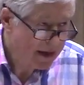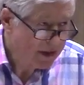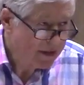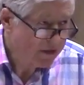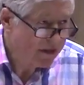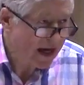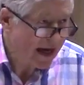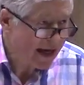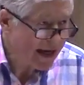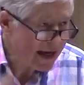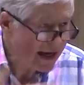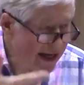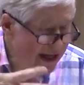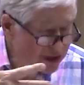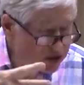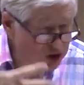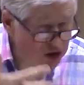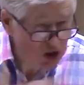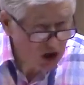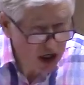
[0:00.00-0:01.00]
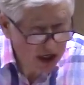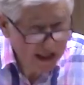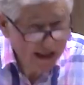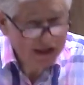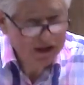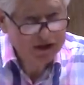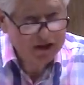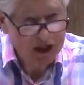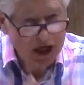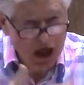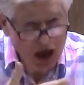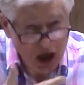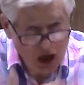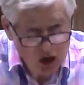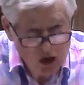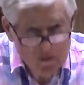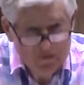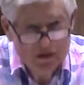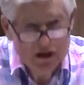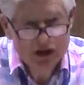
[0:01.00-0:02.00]
They are trying to
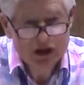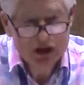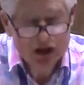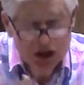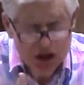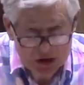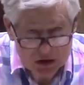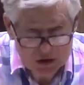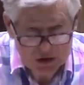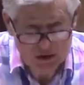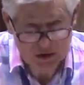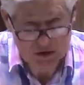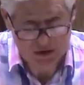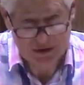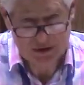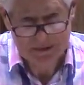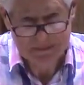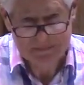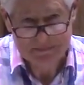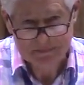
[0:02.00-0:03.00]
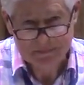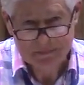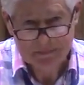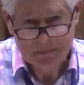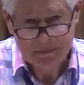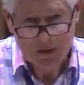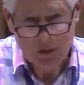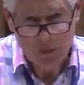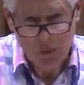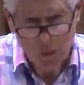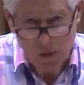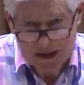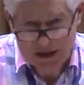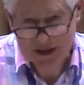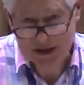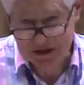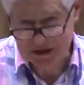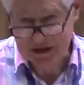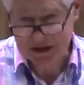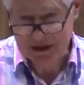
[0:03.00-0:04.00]
overturn
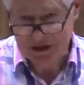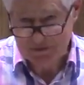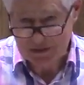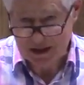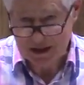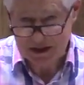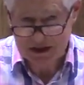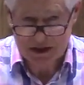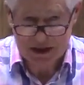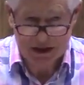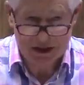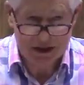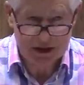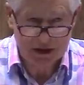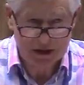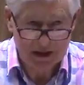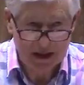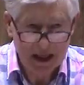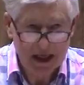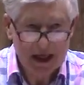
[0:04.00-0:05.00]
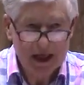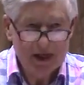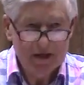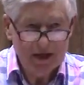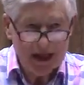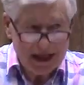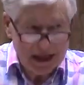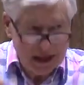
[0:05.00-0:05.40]
Western civilization. They